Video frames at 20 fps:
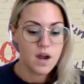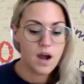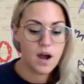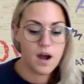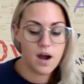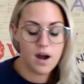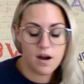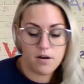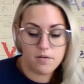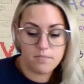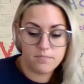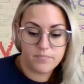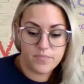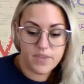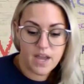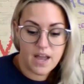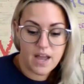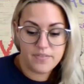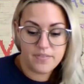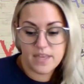And
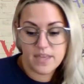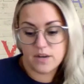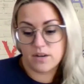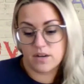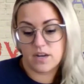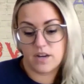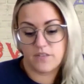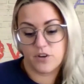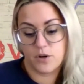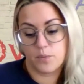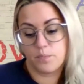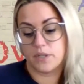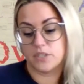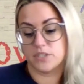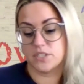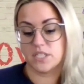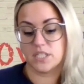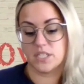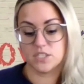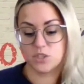then if you're
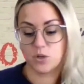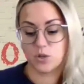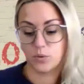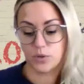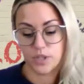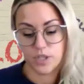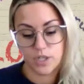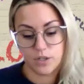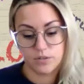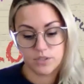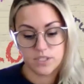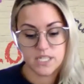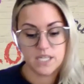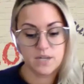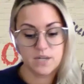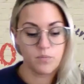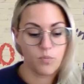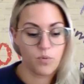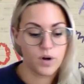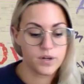building a totally new
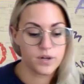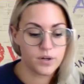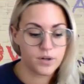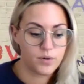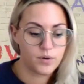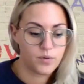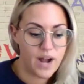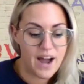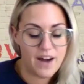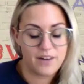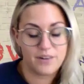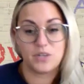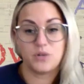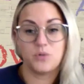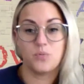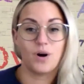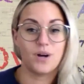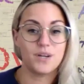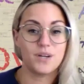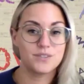team, how do you
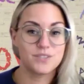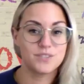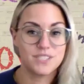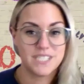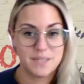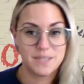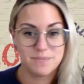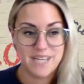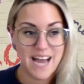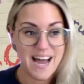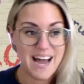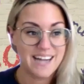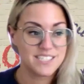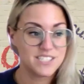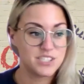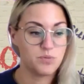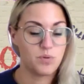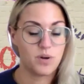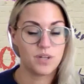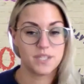want your team to act?
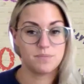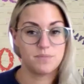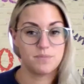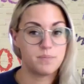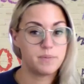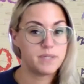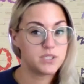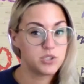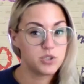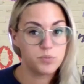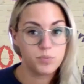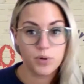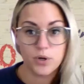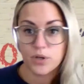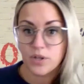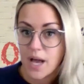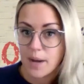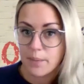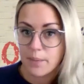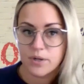Do you want them to be super
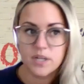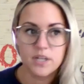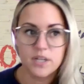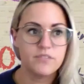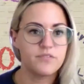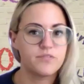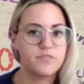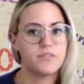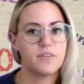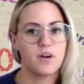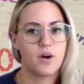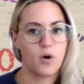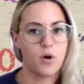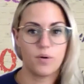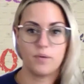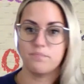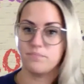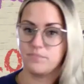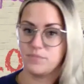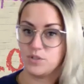collaborative?
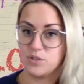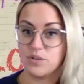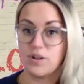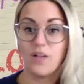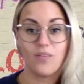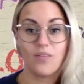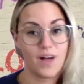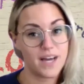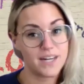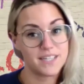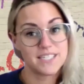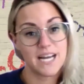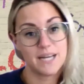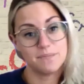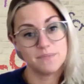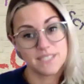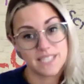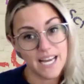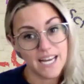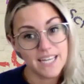A lot of
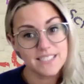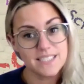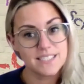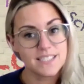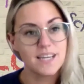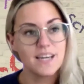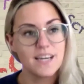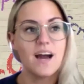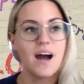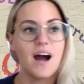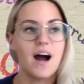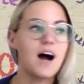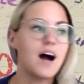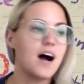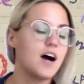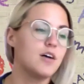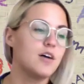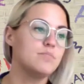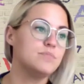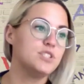times, yes.
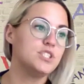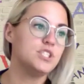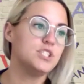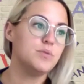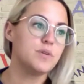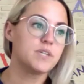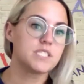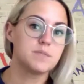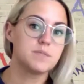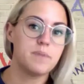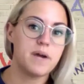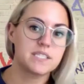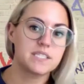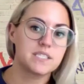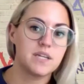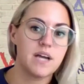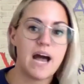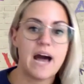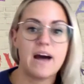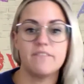Do you expect
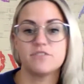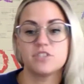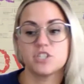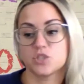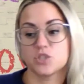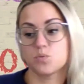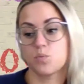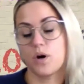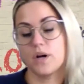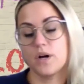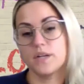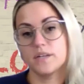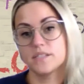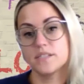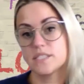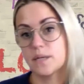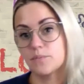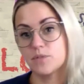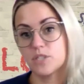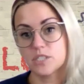to have just one
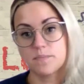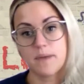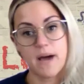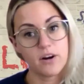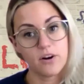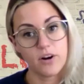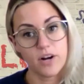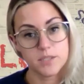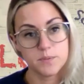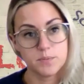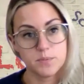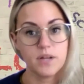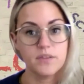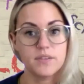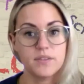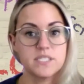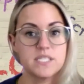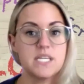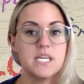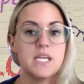subject matter expert on the
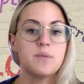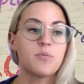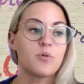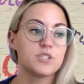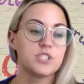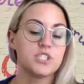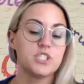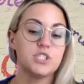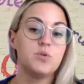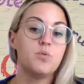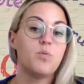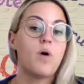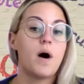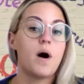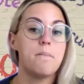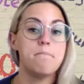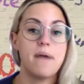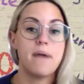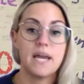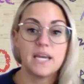team, or do you
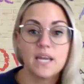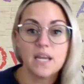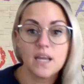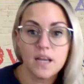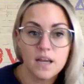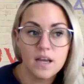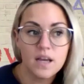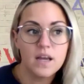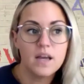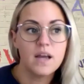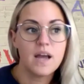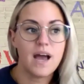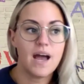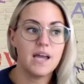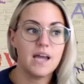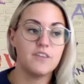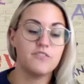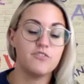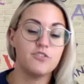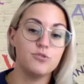want many?
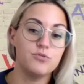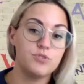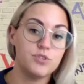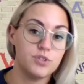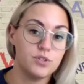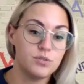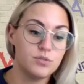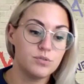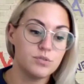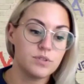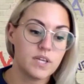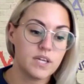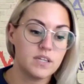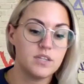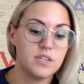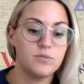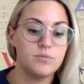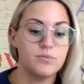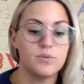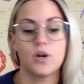And if you do, then
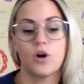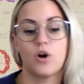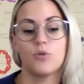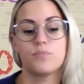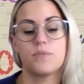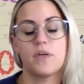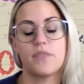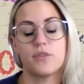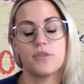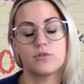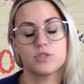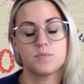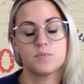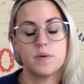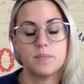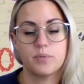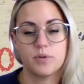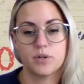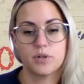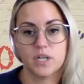you would hope that those
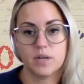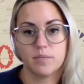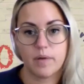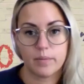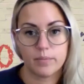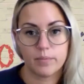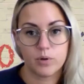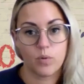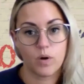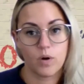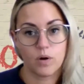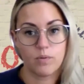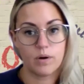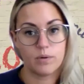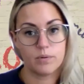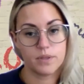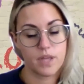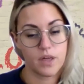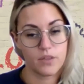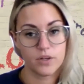people are going to be able to work well
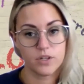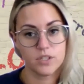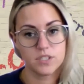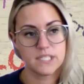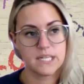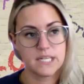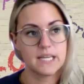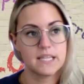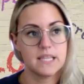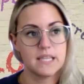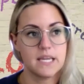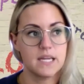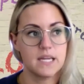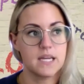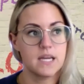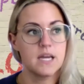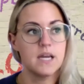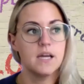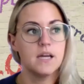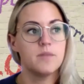with others. And I think
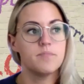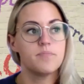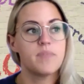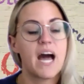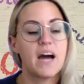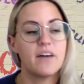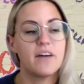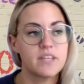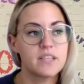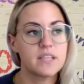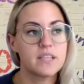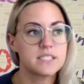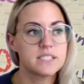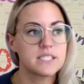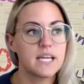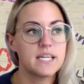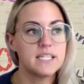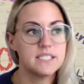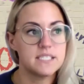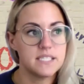having this
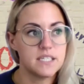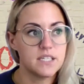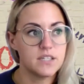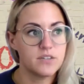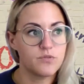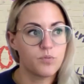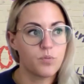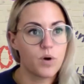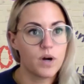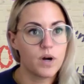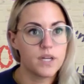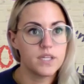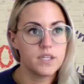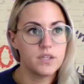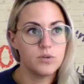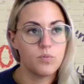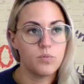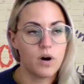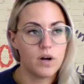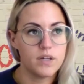idea of what
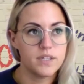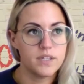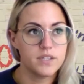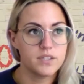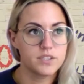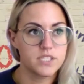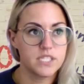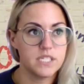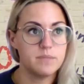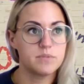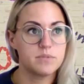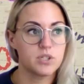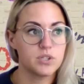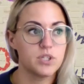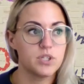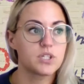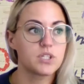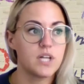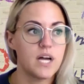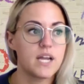you want your team to
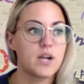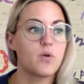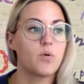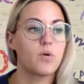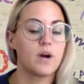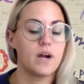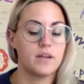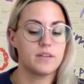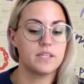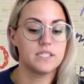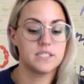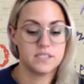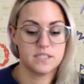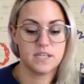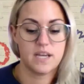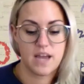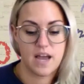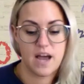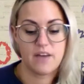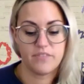look like, or at least
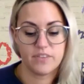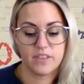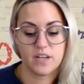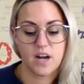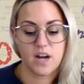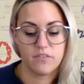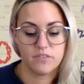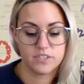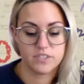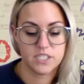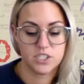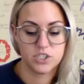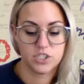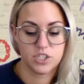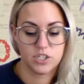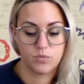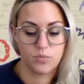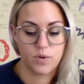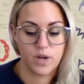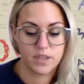having the
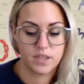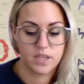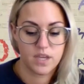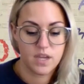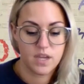conversation with